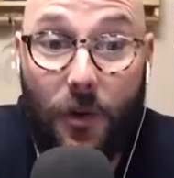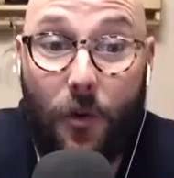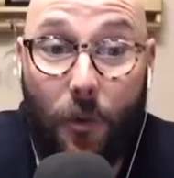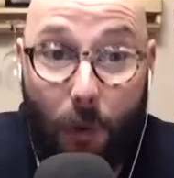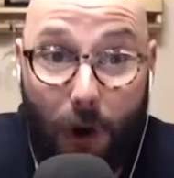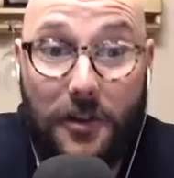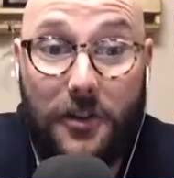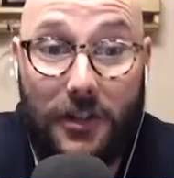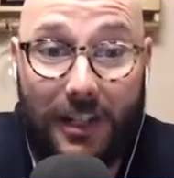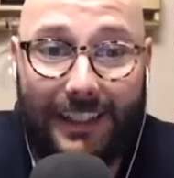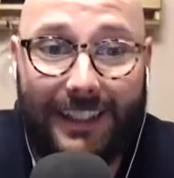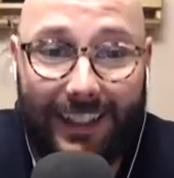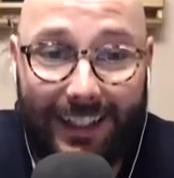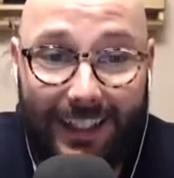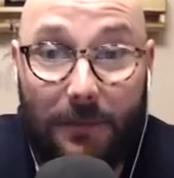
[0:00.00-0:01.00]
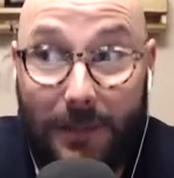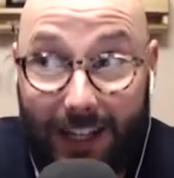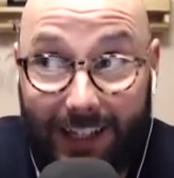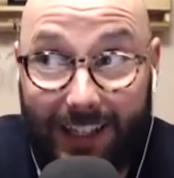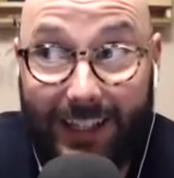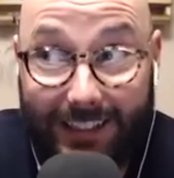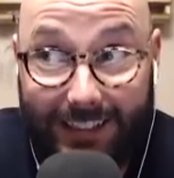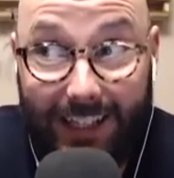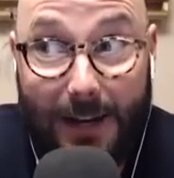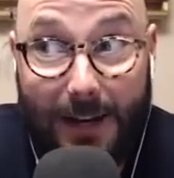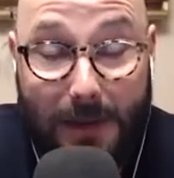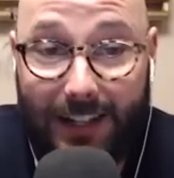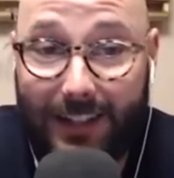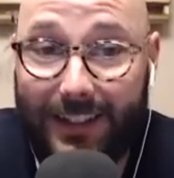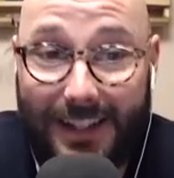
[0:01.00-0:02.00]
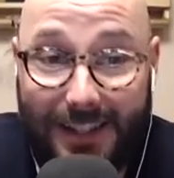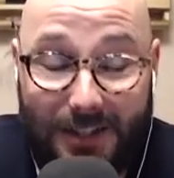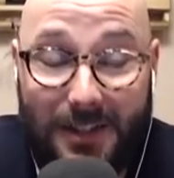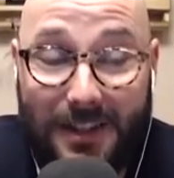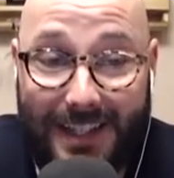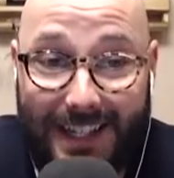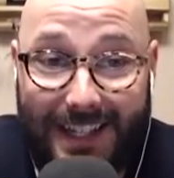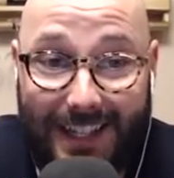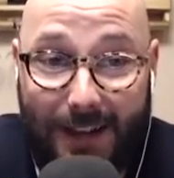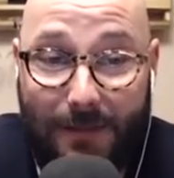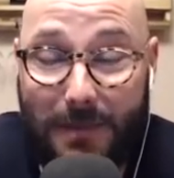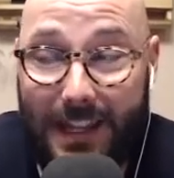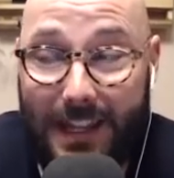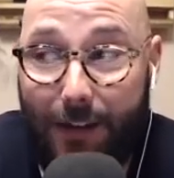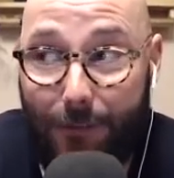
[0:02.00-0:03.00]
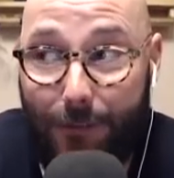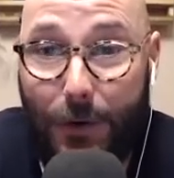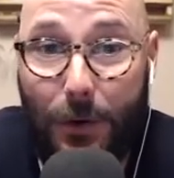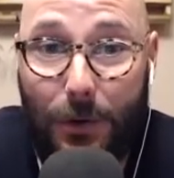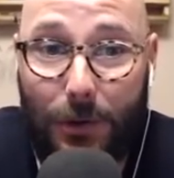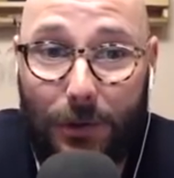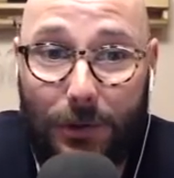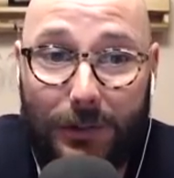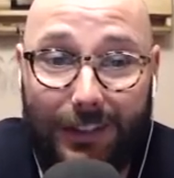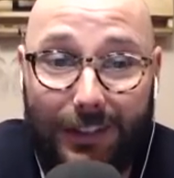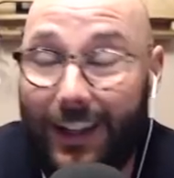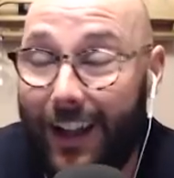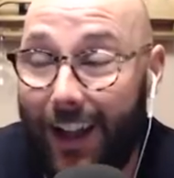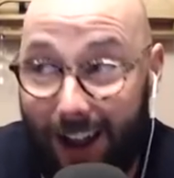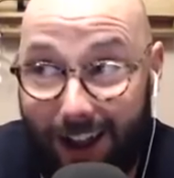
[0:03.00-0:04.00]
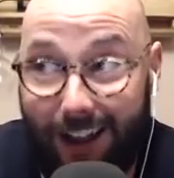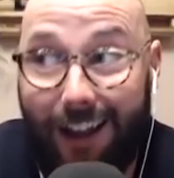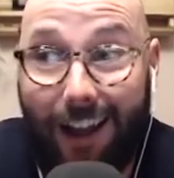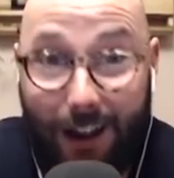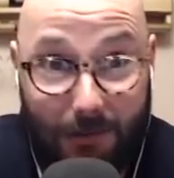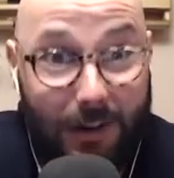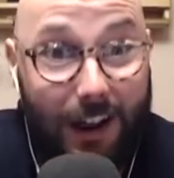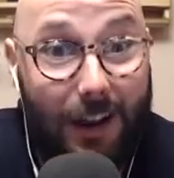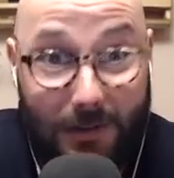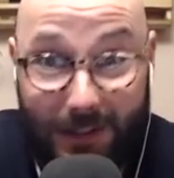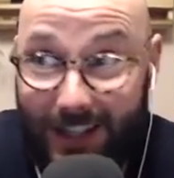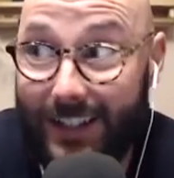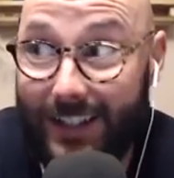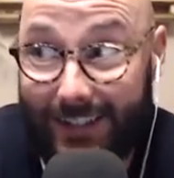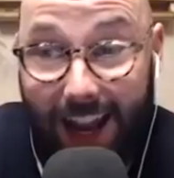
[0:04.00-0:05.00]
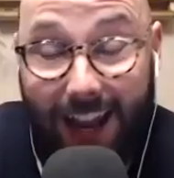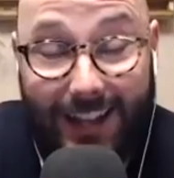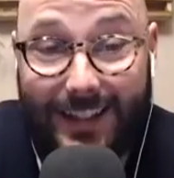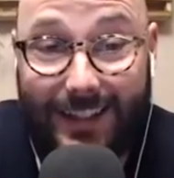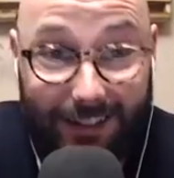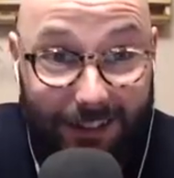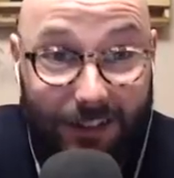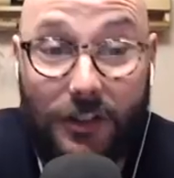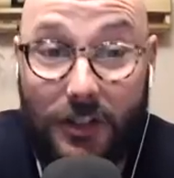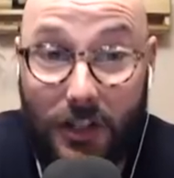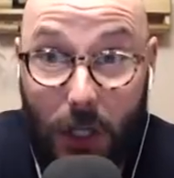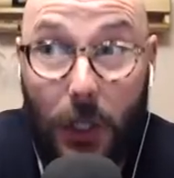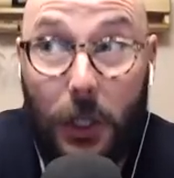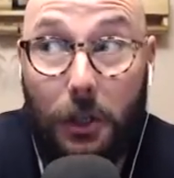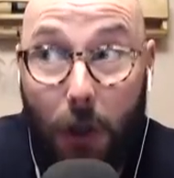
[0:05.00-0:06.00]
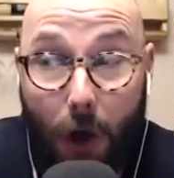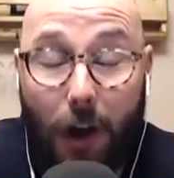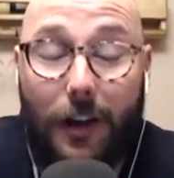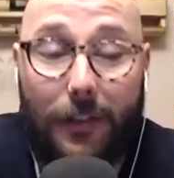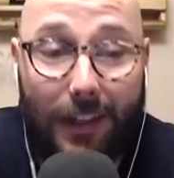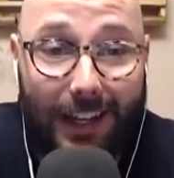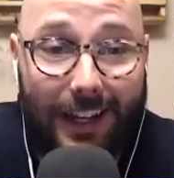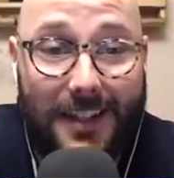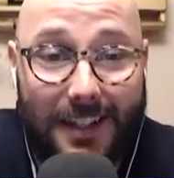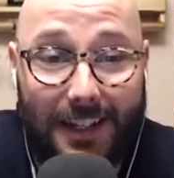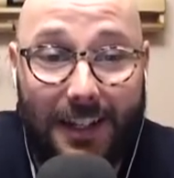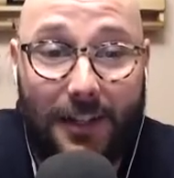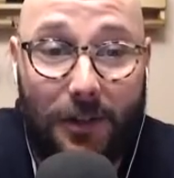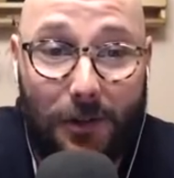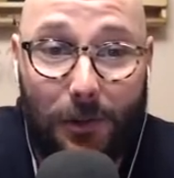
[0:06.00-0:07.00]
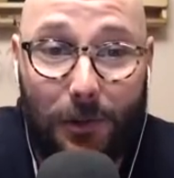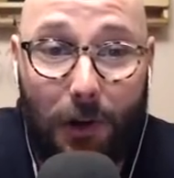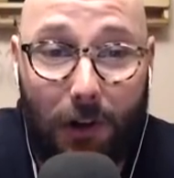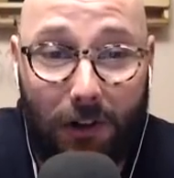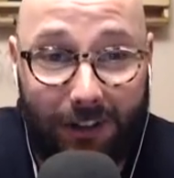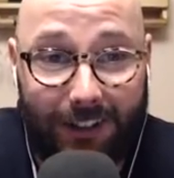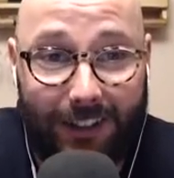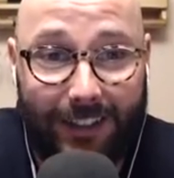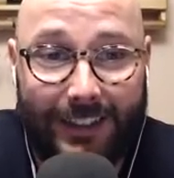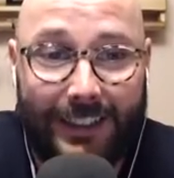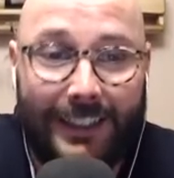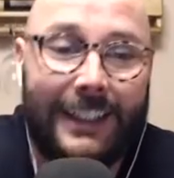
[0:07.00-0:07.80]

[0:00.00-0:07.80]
watching. And I'm like, yeah, man. As soon as he sent me that photo, I was like, there's a lot of things that can go wrong there.